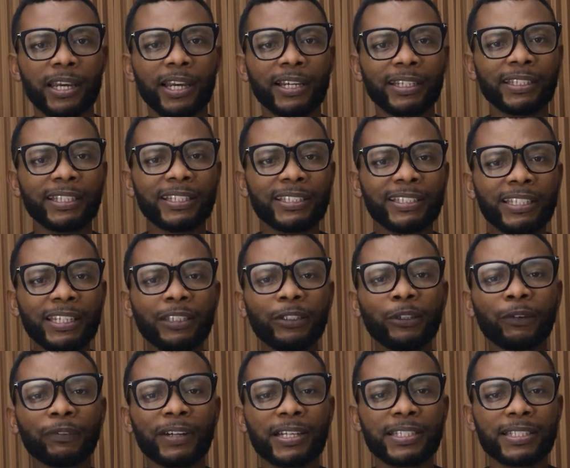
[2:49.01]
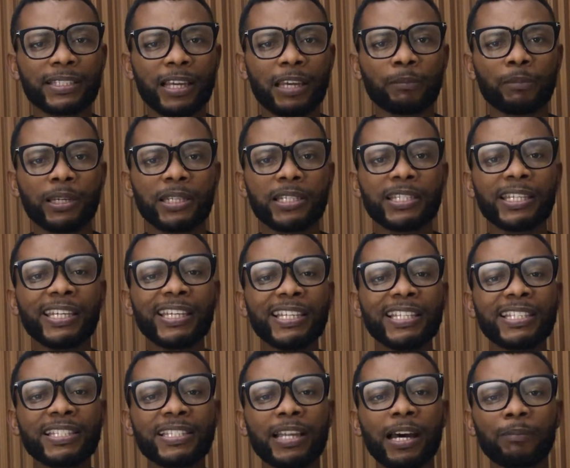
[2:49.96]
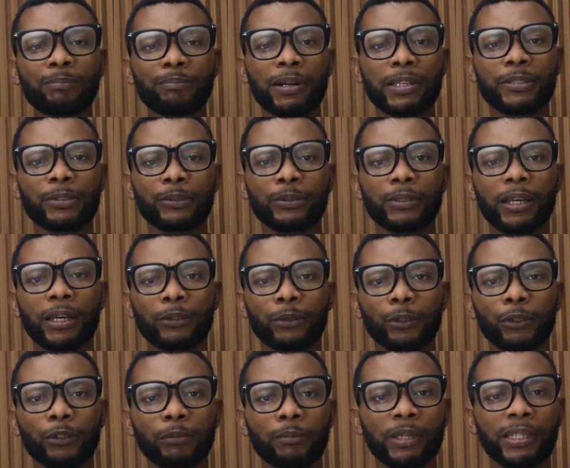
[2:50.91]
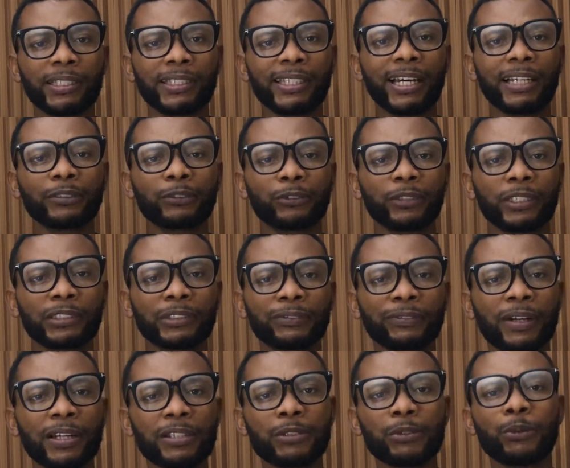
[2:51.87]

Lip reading: The deed of assignment is that particular document that transfers